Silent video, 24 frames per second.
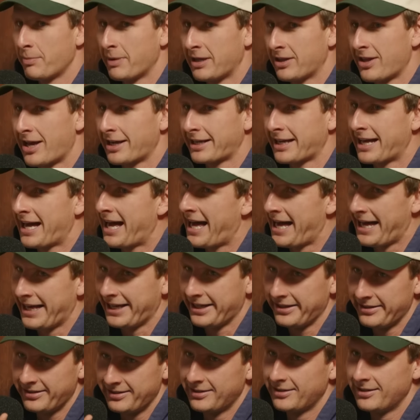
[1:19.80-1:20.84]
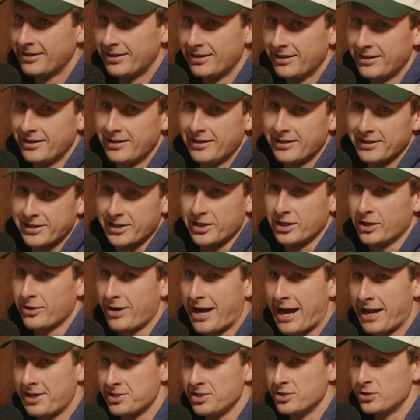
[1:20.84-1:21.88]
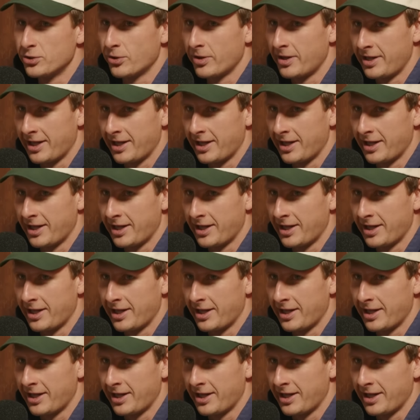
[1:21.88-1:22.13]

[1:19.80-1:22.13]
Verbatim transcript: be like a, hey, yeah. congrats, enjoy the